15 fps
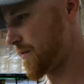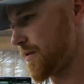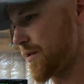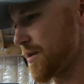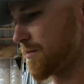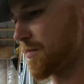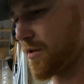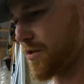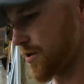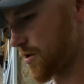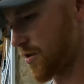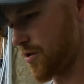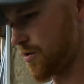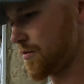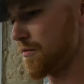them to just
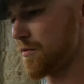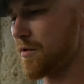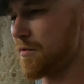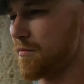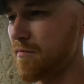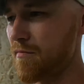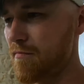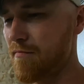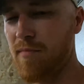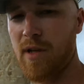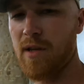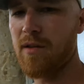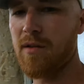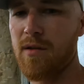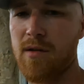tune and
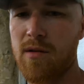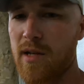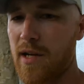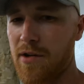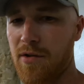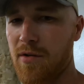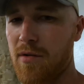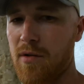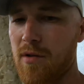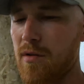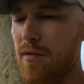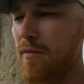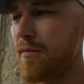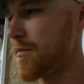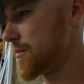get the electrical
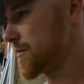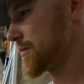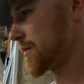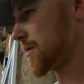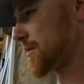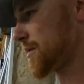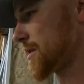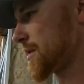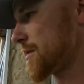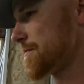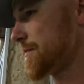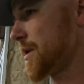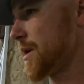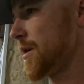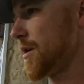all all done
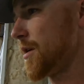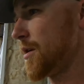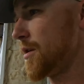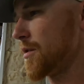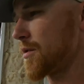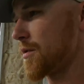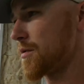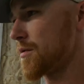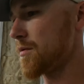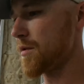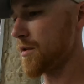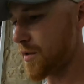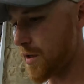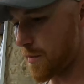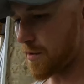up. So
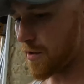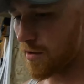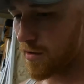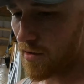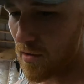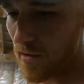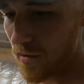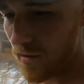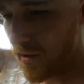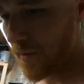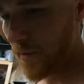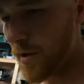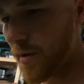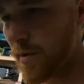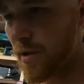it's coming along. It's
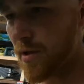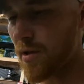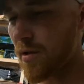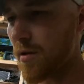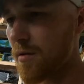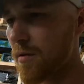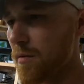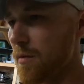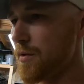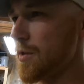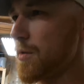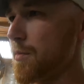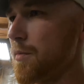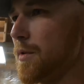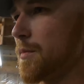been a bit slow. It's
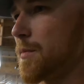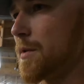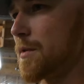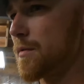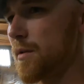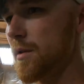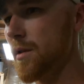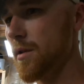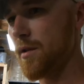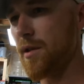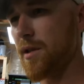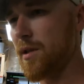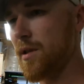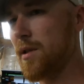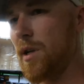just it's been
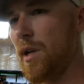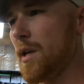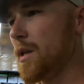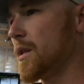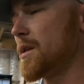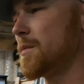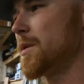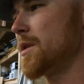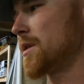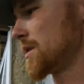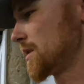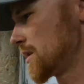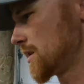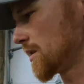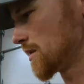insanely busy
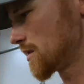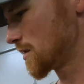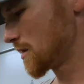lately.